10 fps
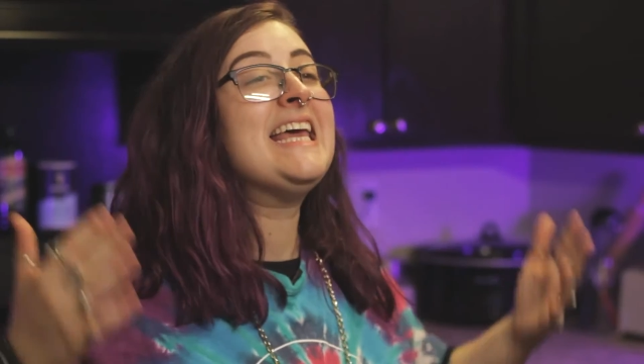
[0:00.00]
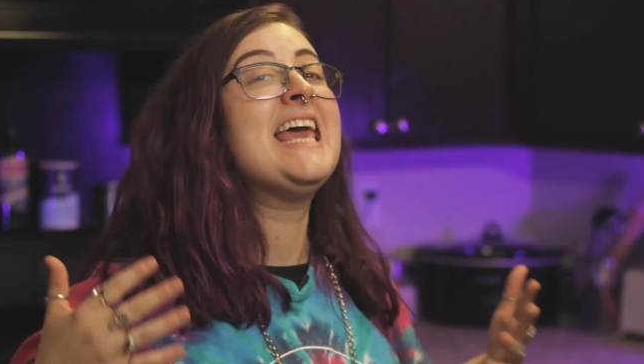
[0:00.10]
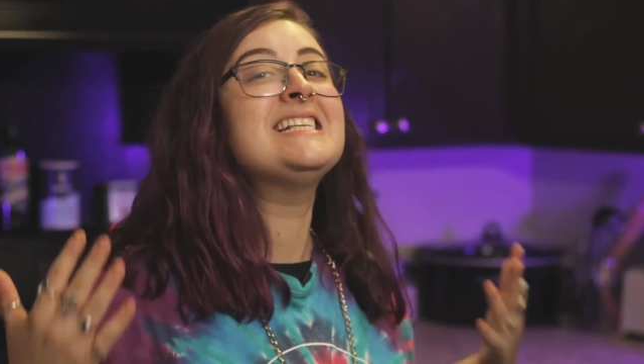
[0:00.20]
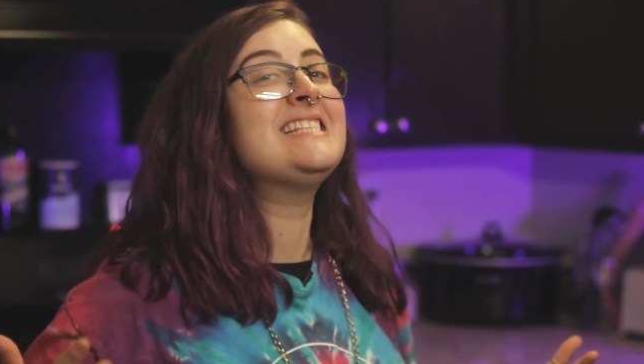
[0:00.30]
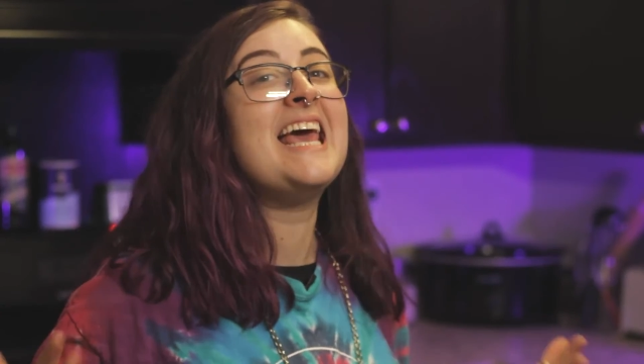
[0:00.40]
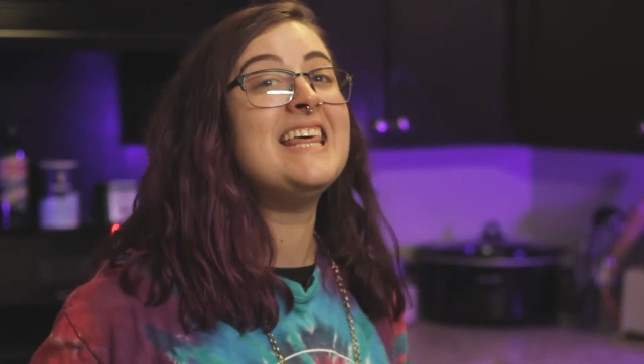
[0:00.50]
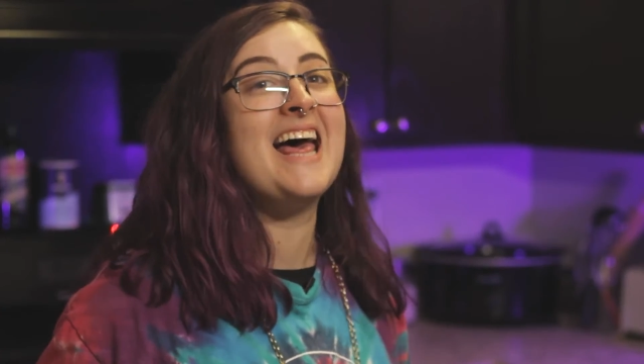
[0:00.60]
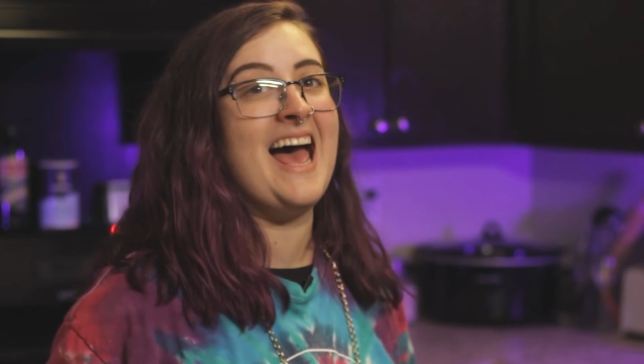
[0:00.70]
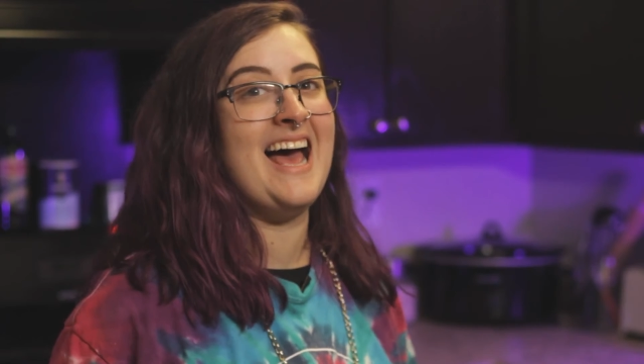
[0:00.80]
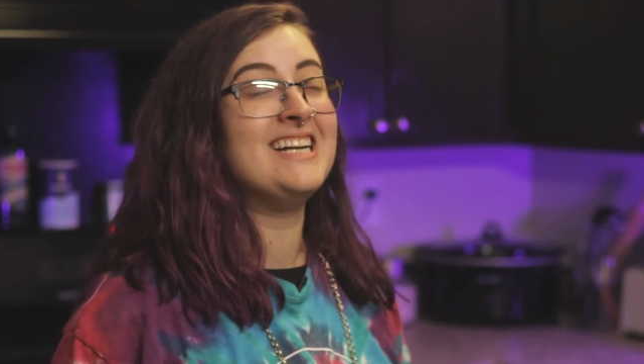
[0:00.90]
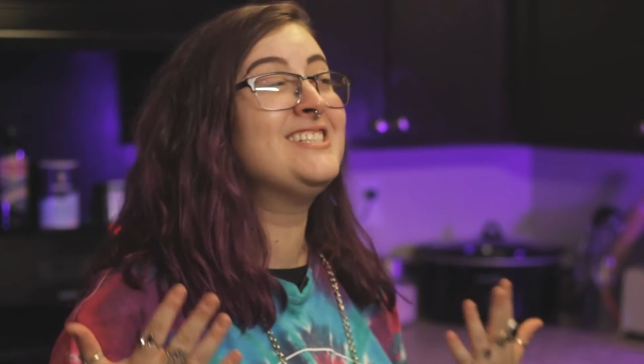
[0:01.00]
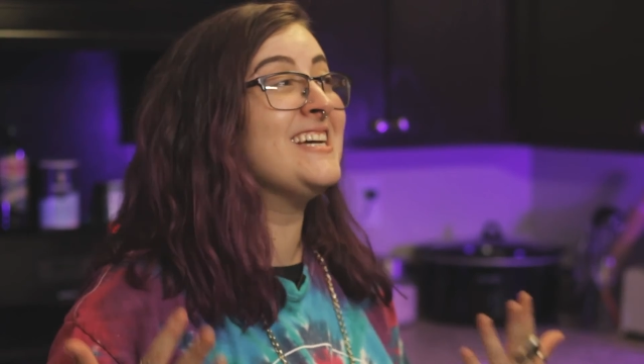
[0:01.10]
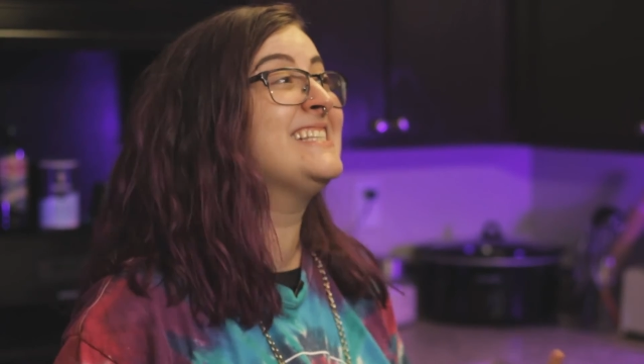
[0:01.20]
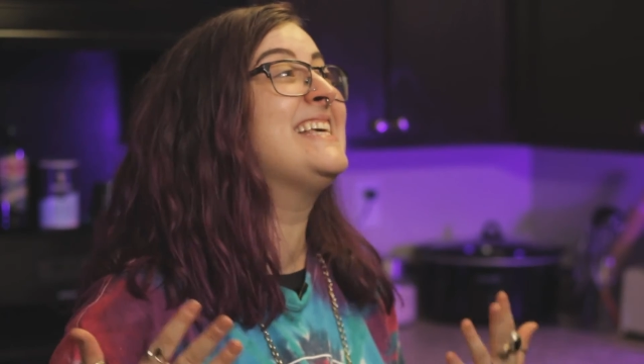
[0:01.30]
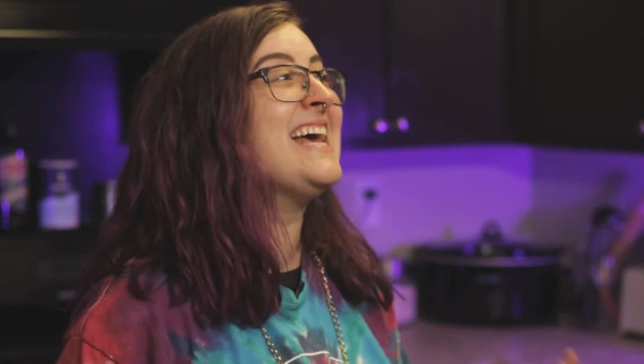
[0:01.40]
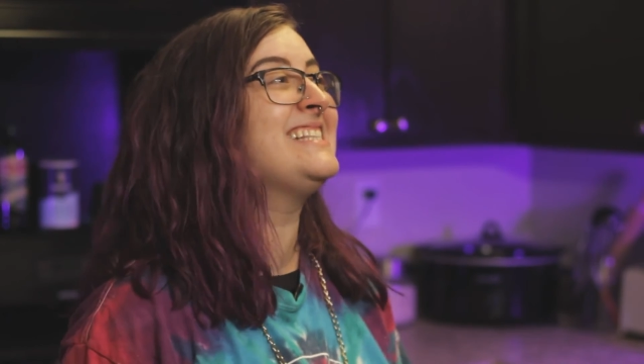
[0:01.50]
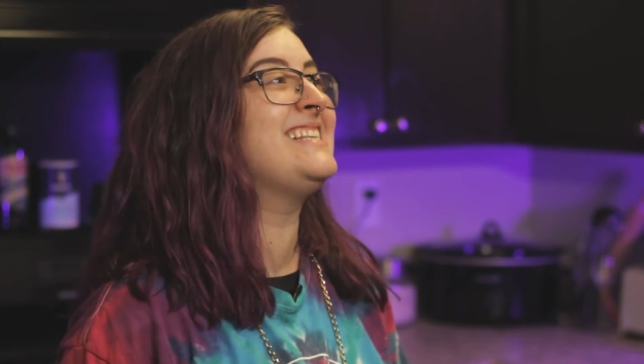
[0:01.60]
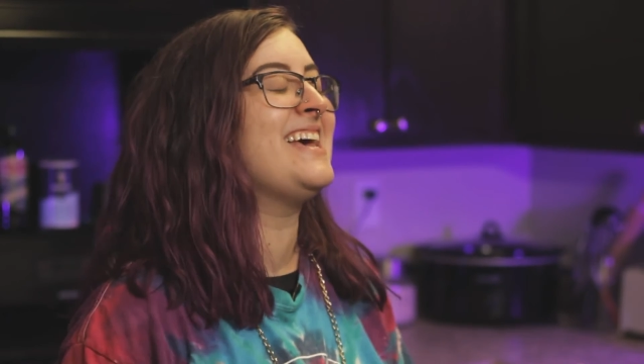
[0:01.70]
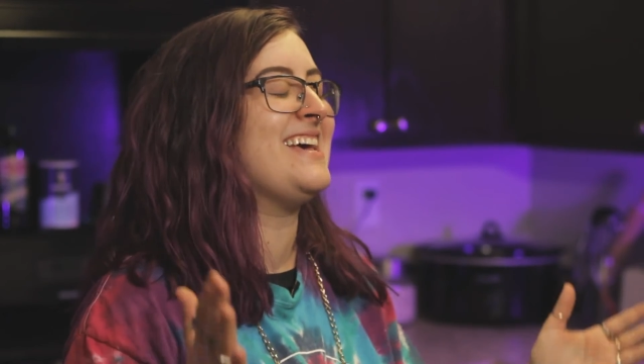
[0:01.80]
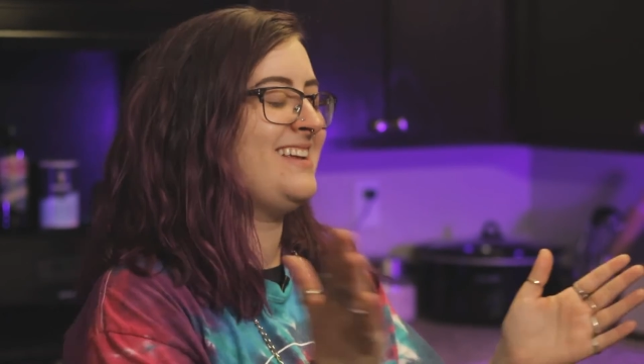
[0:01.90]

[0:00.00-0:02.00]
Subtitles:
I can't say that. I just can't say